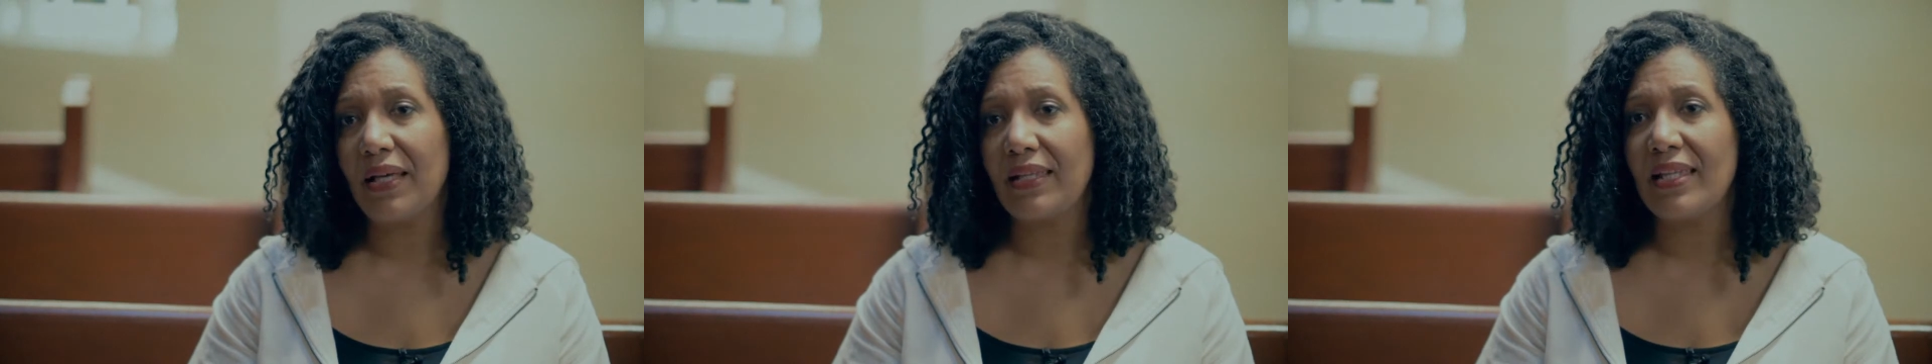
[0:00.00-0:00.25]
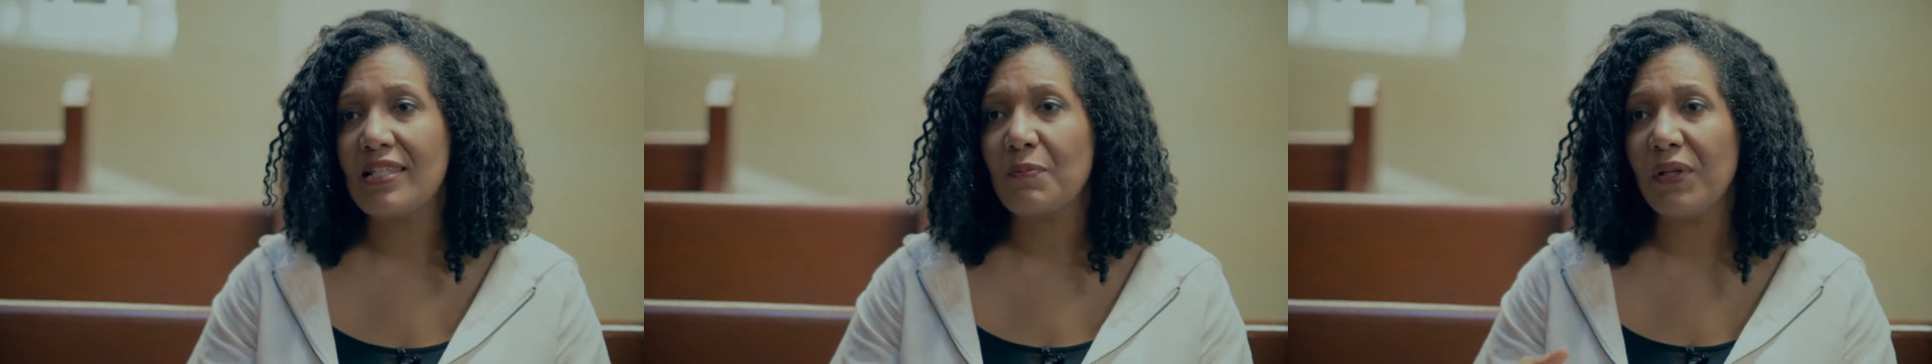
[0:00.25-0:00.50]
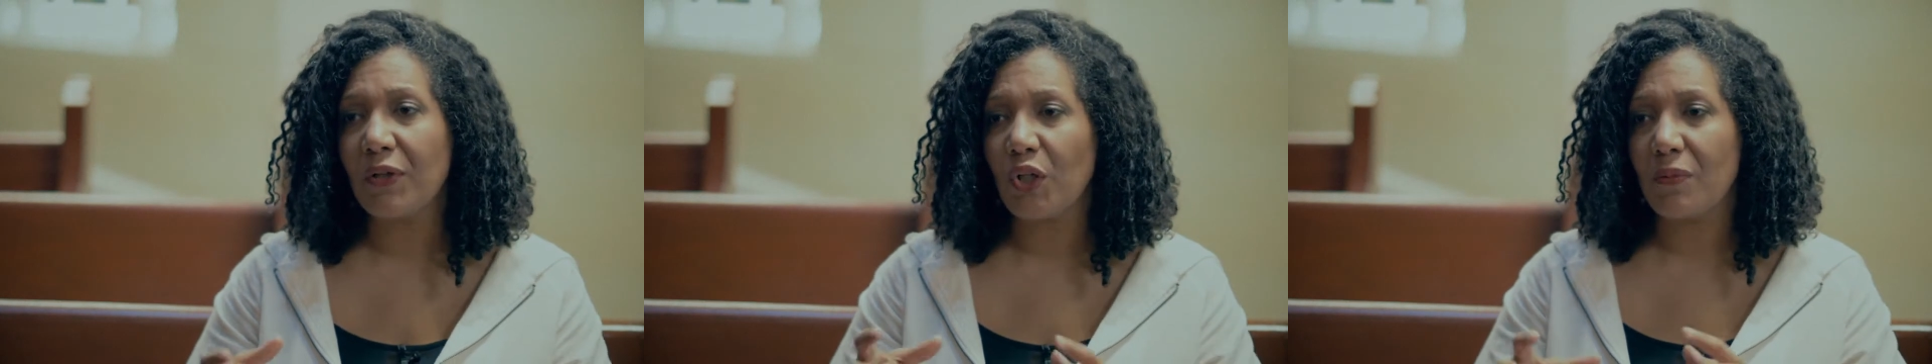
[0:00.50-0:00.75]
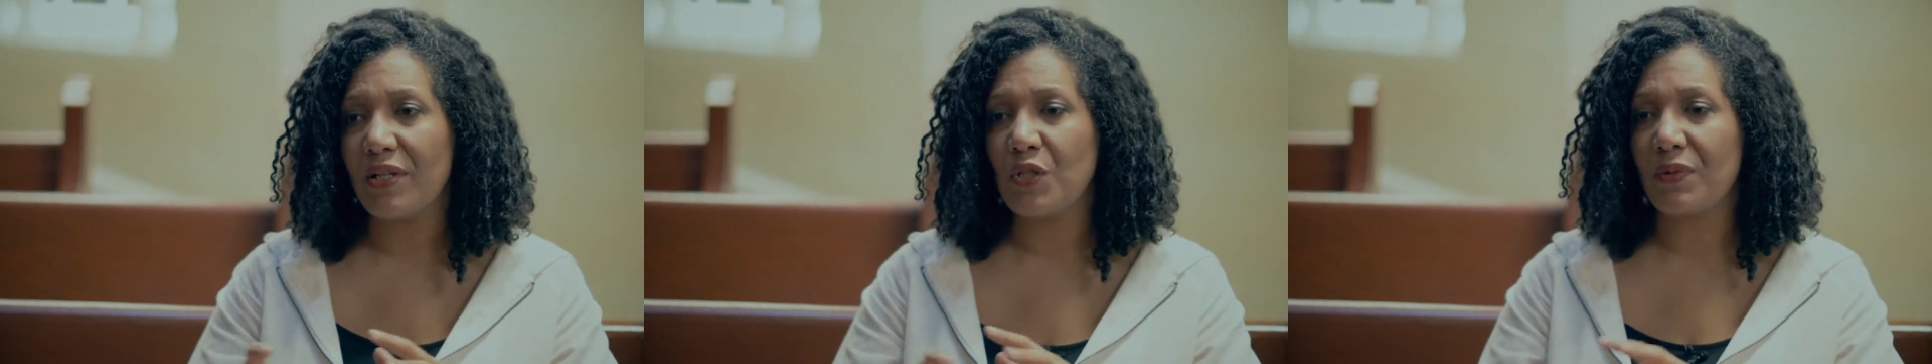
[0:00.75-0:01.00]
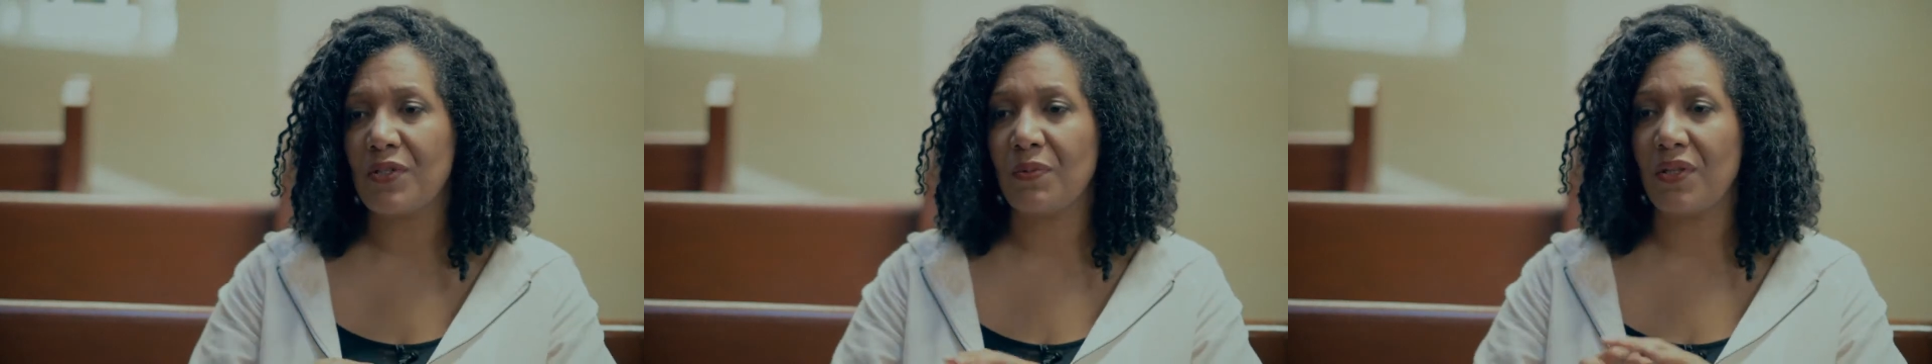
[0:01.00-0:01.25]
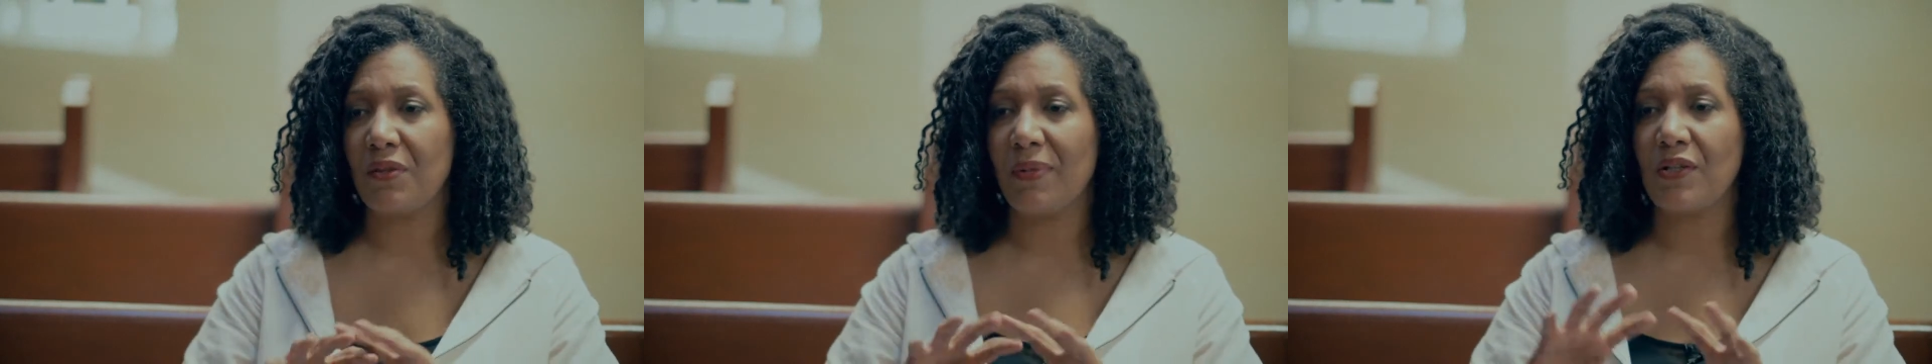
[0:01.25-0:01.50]
and this pilgrimage was
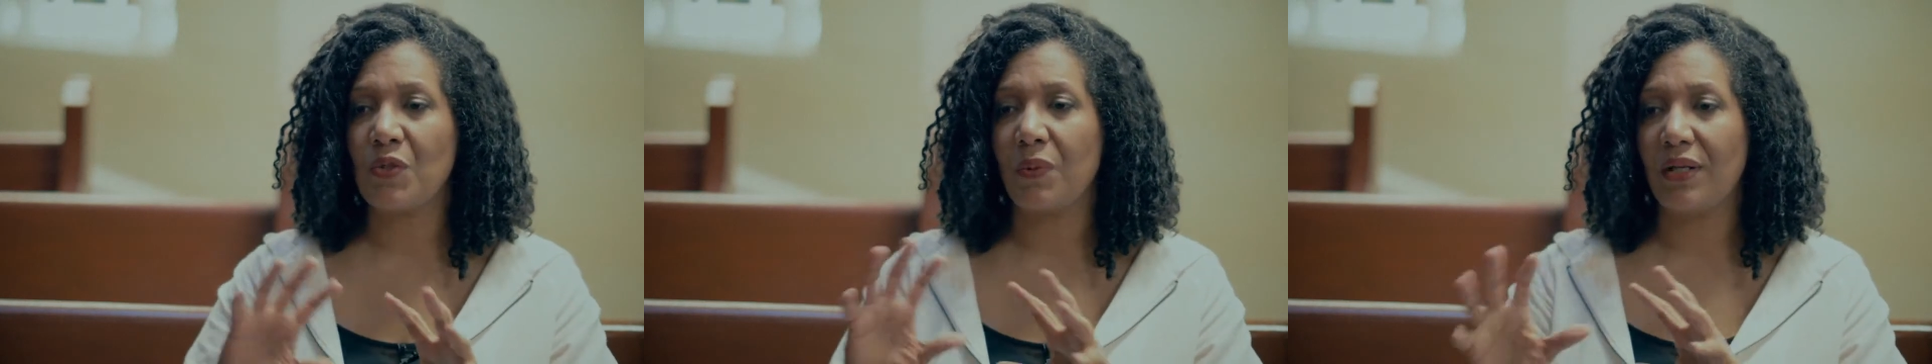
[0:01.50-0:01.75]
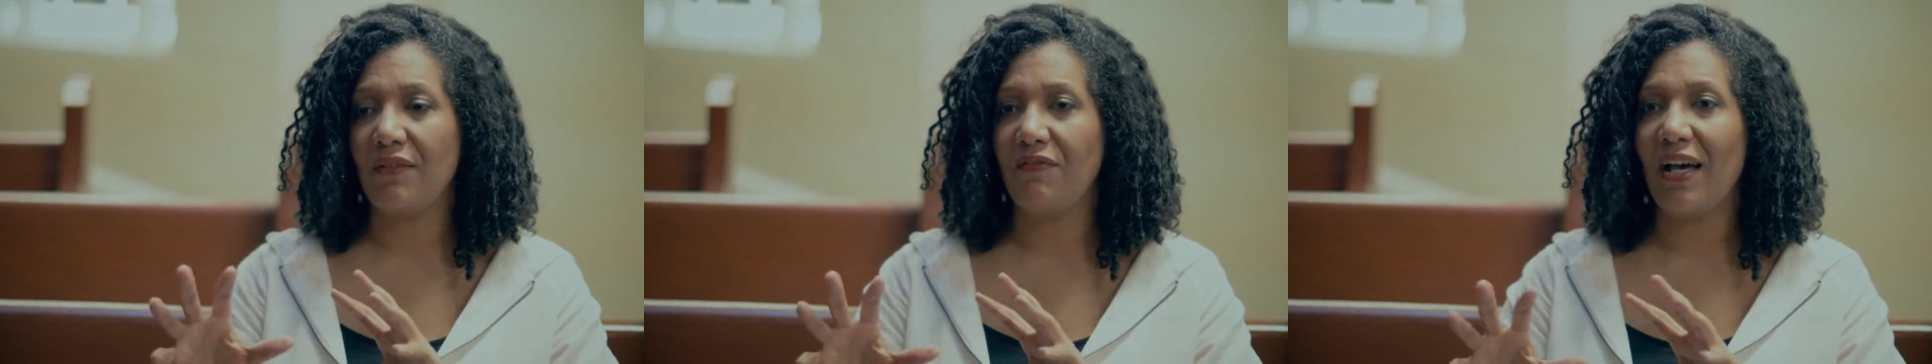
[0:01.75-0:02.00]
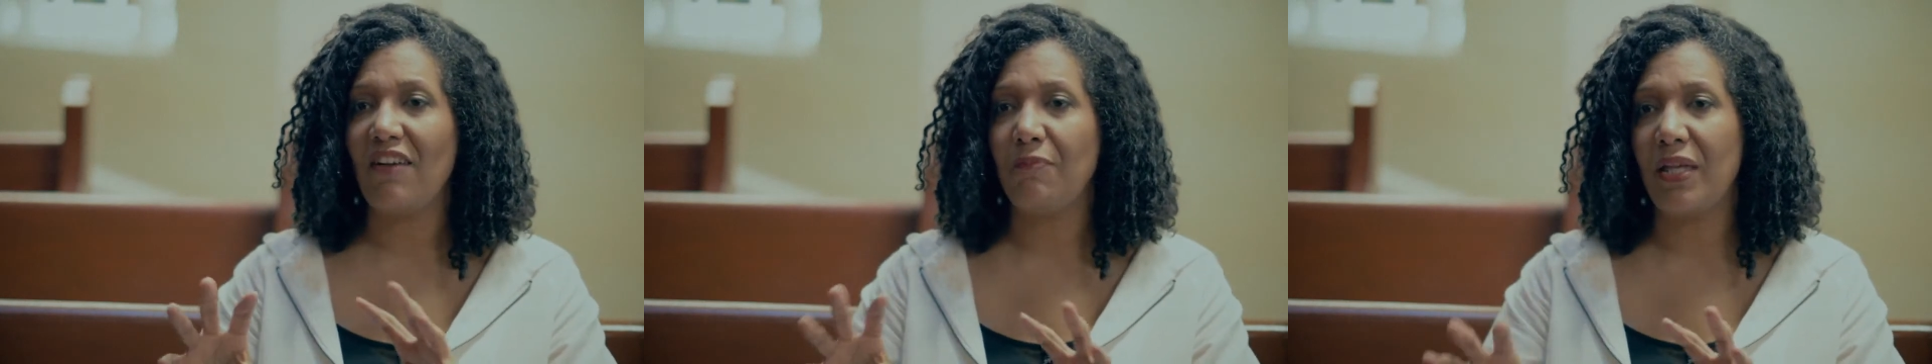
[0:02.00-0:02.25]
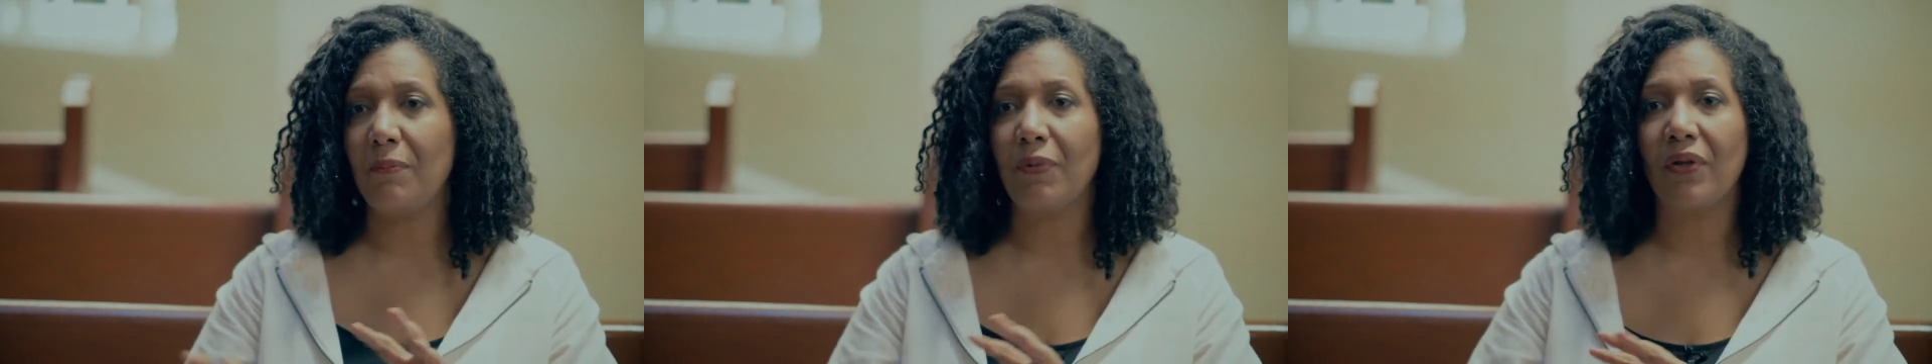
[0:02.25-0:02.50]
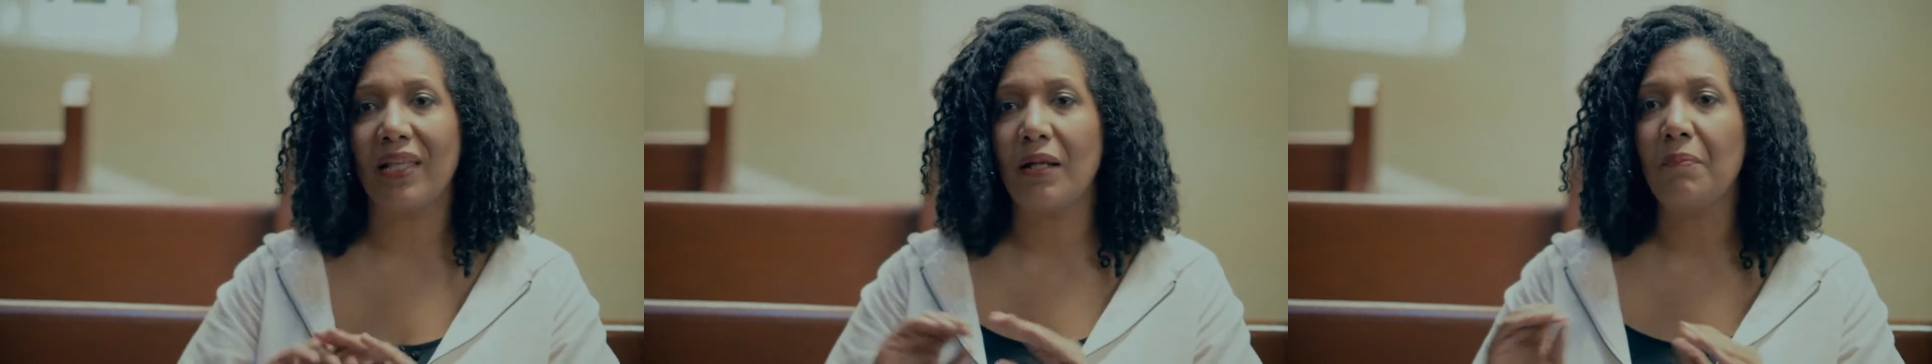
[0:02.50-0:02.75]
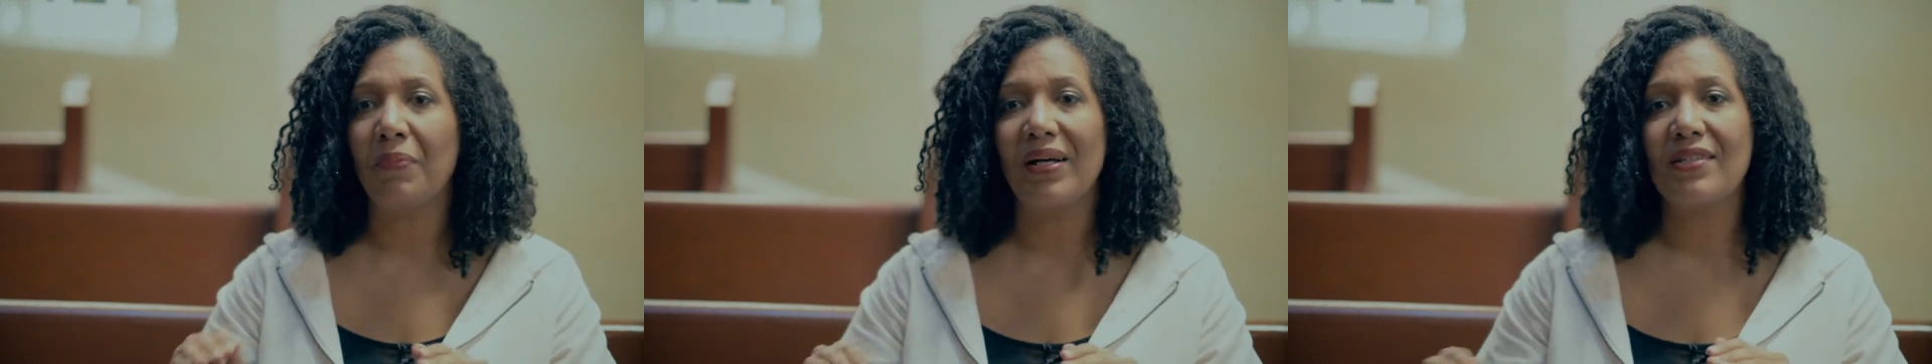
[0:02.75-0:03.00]
with about 25 people in a
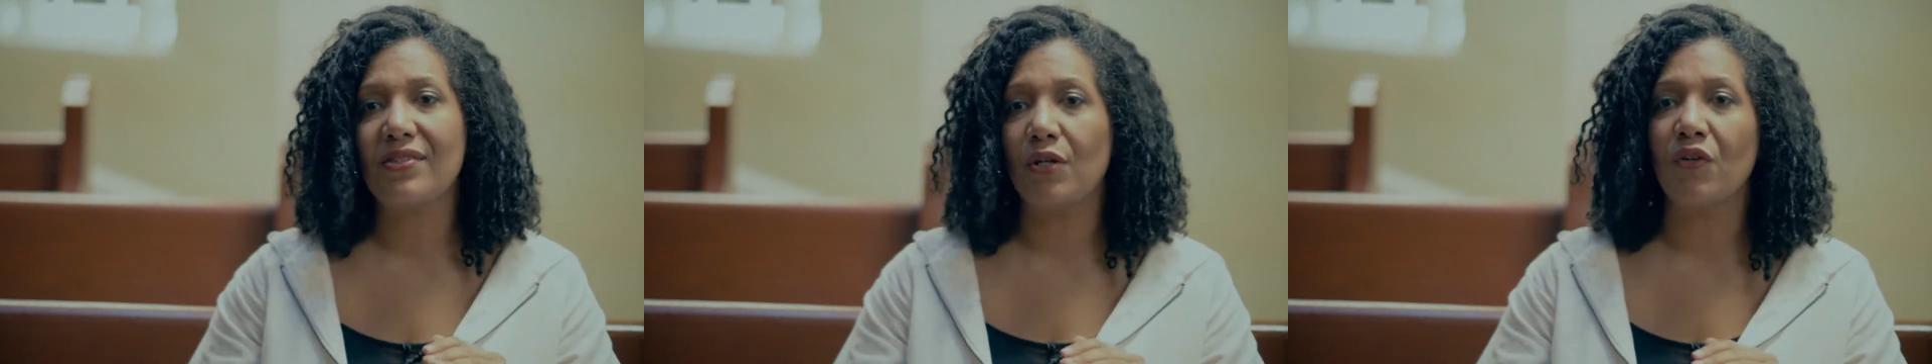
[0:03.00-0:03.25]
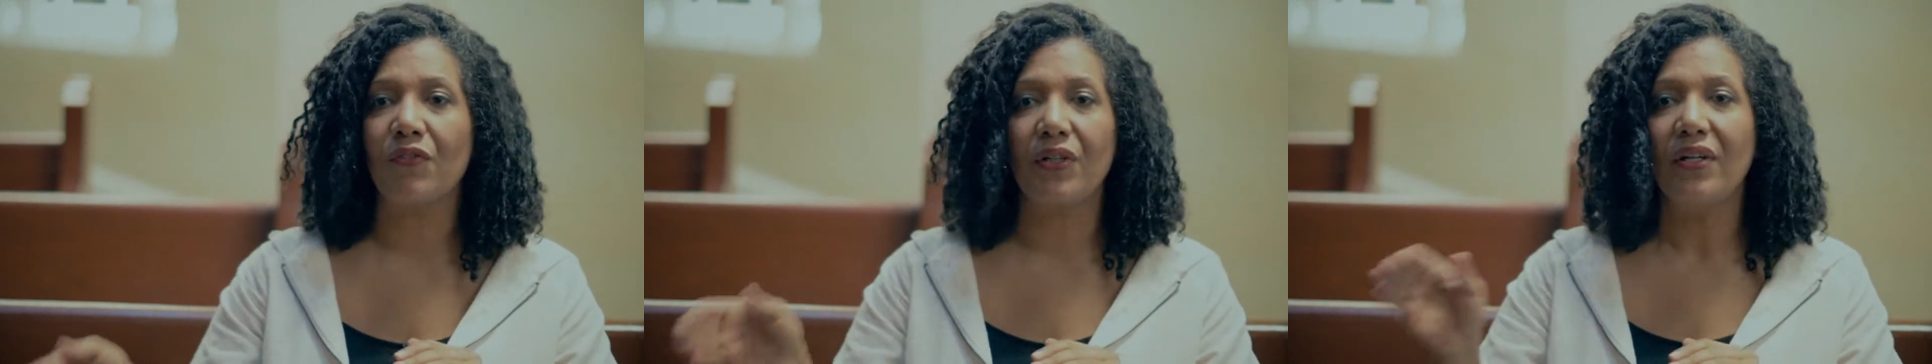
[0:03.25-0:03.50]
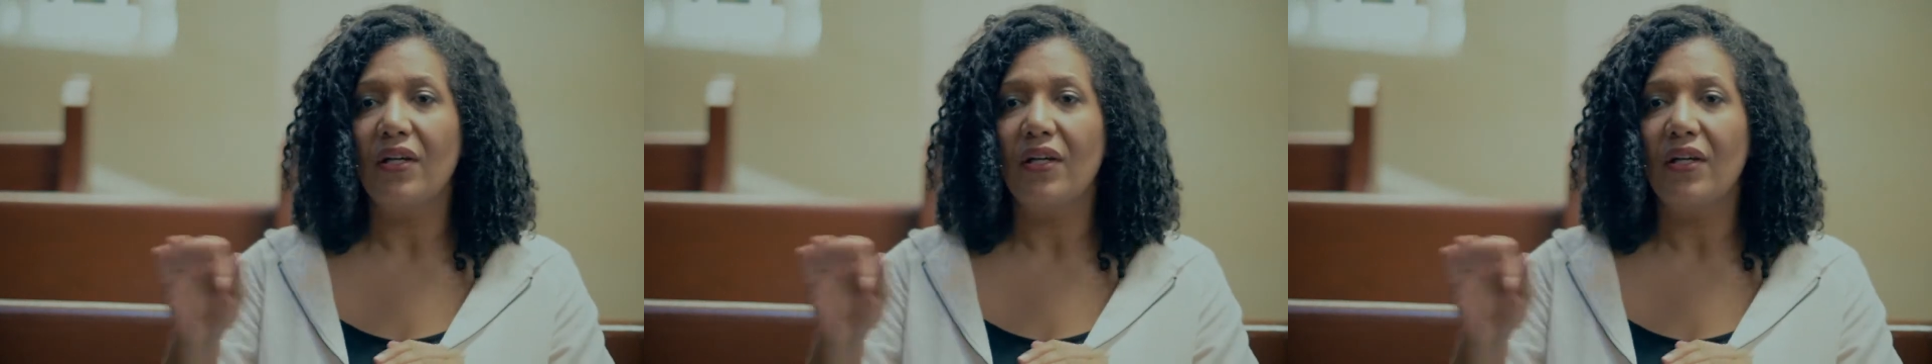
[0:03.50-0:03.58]
bus over